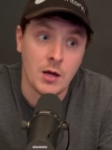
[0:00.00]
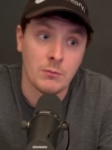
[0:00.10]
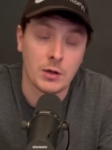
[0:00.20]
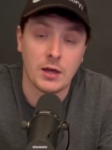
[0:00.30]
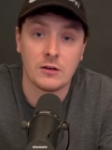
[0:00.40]

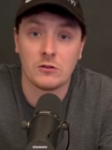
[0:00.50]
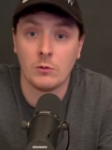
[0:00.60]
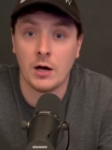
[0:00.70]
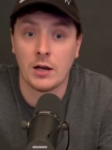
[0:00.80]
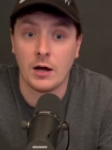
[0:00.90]
But guess
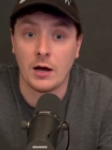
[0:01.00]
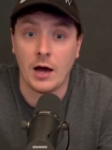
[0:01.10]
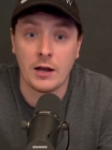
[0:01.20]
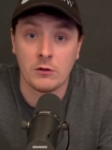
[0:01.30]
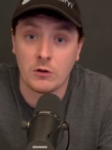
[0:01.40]
what?
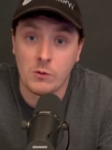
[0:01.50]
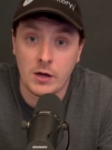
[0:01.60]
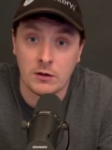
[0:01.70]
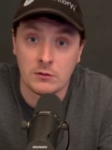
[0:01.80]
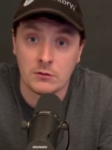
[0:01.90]
I don't
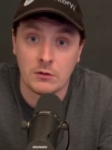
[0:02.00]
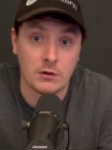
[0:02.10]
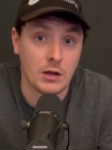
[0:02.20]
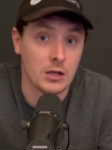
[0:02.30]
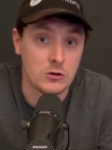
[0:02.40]
quit,
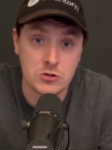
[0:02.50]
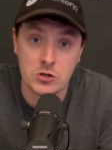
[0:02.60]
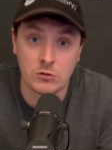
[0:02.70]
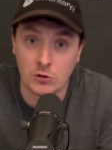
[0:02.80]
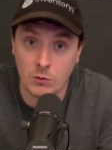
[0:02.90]
and you
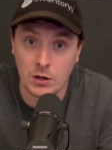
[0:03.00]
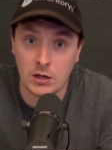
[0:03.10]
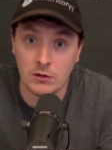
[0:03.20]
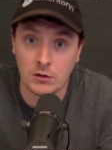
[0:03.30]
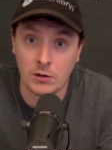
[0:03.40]
shouldn't quit
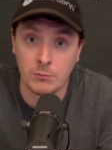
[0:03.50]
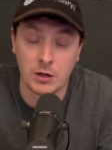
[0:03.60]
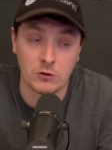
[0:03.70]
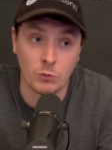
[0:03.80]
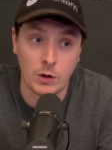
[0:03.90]
either,
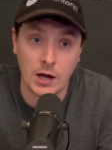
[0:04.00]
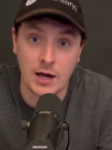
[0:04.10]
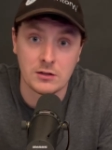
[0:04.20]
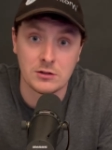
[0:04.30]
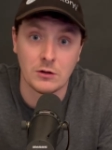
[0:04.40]
because what I
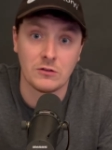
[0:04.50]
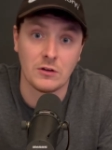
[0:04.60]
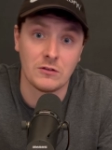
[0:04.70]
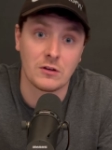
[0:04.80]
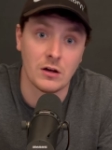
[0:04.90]
do is
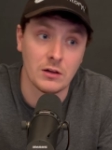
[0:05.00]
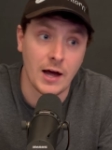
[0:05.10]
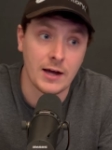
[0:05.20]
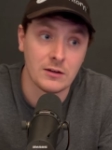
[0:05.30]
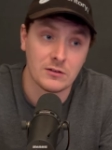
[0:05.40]
these
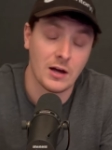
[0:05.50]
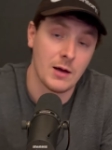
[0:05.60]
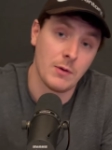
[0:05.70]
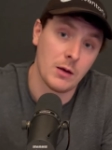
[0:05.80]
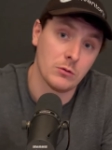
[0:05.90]
Goliaths,
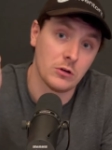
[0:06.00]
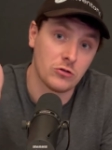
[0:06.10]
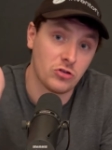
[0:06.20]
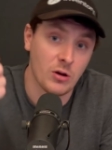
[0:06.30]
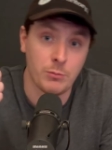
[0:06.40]
I'm able to
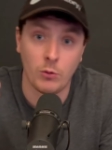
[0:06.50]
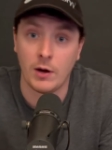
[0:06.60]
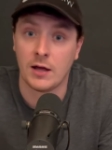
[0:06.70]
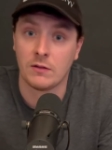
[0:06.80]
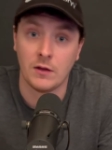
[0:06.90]
chip
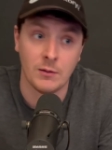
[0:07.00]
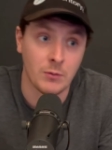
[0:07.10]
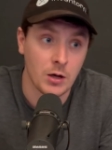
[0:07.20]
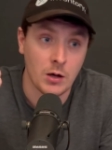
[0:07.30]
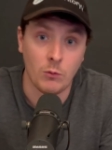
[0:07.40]
away at them
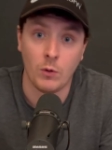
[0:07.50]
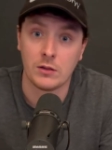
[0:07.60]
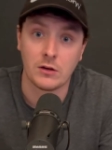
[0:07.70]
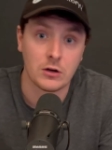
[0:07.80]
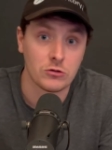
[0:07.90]

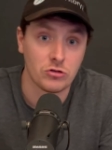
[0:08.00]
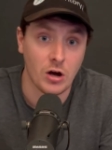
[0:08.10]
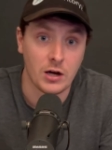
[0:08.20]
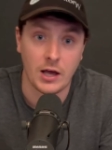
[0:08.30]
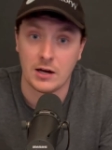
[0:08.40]
one little
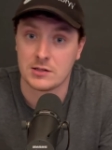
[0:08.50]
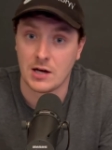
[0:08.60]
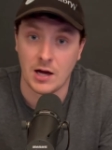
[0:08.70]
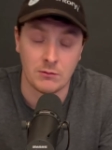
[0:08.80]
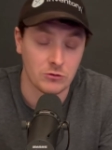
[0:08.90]
chunk at a
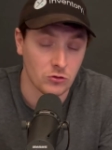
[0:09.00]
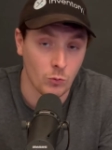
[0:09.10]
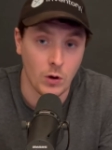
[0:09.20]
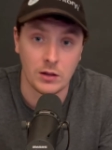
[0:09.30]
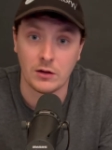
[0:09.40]
time, just
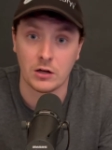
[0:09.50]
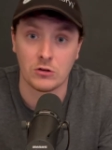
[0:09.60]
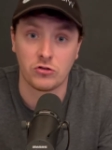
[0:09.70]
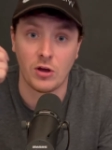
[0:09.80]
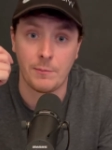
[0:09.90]
one little
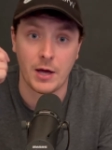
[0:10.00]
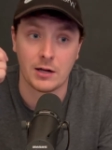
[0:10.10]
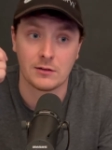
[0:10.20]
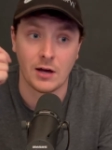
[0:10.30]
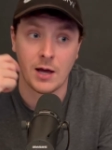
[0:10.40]
chip at
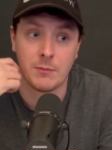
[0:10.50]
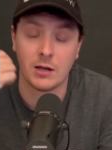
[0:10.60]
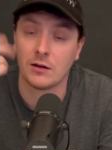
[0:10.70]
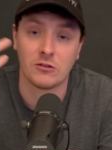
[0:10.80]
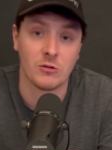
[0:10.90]
a time. It
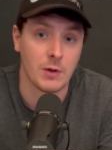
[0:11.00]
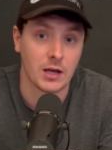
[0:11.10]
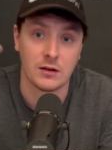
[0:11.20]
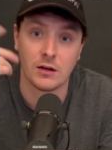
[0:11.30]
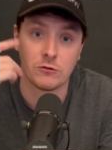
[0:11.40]
doesn't make
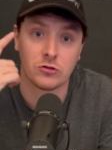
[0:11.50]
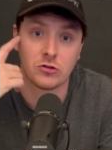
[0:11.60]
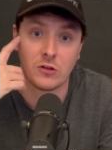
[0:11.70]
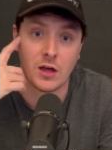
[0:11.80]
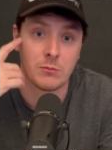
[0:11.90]
a difference
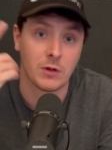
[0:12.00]
to them.